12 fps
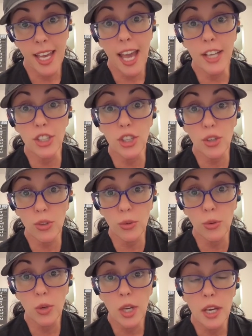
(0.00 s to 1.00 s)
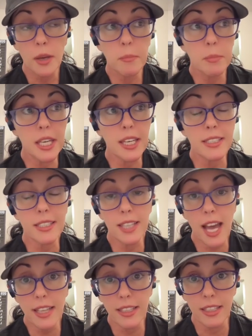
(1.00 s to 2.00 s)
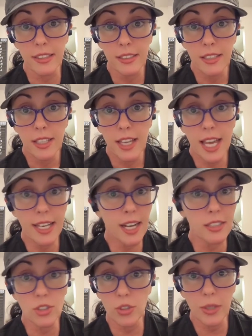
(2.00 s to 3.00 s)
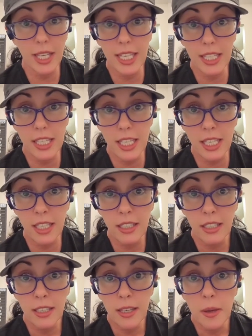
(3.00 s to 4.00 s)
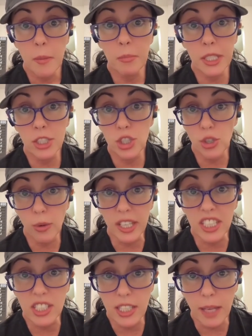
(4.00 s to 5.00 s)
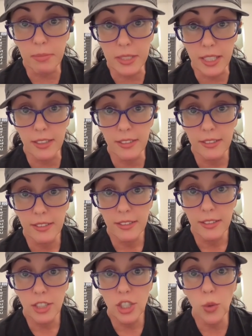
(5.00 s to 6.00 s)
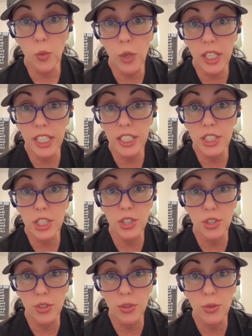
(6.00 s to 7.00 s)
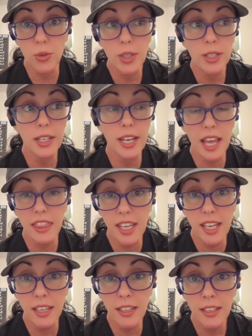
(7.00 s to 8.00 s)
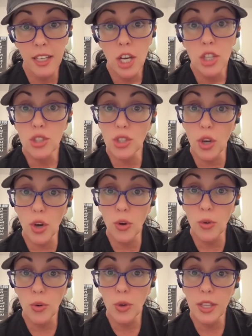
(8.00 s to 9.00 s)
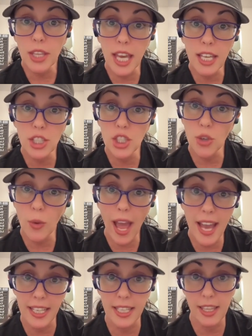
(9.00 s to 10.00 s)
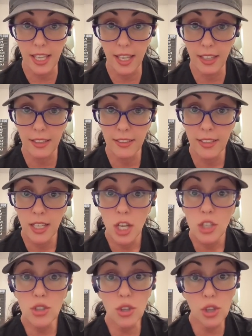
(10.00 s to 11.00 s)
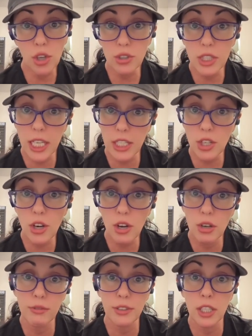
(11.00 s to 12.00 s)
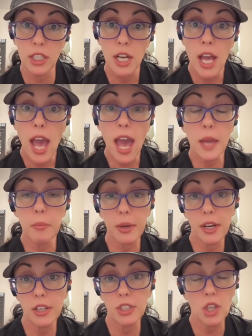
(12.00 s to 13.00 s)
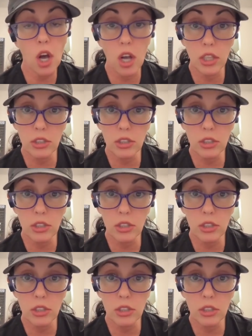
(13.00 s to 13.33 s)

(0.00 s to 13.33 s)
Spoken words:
And you being silent and not doing anything means you accept it. You're willing to do nothing so they can do anything. So those days are over, and parents all